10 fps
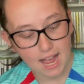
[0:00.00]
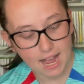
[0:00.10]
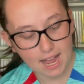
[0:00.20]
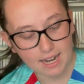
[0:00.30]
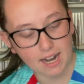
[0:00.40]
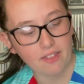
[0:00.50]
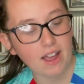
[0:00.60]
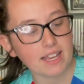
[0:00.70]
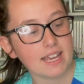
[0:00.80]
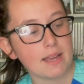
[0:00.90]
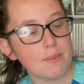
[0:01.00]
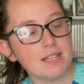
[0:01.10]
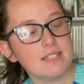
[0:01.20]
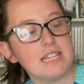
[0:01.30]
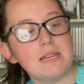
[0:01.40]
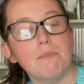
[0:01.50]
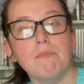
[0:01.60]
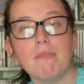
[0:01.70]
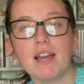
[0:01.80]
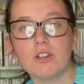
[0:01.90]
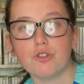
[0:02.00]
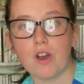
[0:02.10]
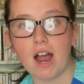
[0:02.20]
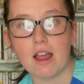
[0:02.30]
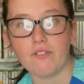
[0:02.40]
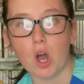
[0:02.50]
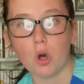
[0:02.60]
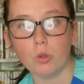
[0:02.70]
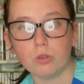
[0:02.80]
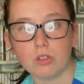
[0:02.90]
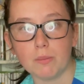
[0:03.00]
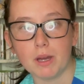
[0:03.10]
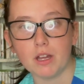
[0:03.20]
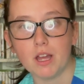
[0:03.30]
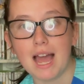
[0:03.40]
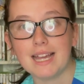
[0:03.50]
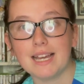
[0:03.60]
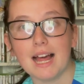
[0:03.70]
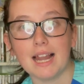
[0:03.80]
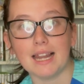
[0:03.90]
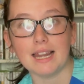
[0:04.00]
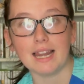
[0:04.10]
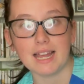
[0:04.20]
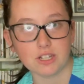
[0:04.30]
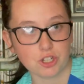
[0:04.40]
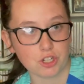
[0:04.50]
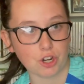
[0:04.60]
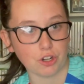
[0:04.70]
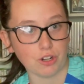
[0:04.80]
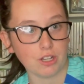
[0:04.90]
And that game is the Mega Drive Ultimate Collection.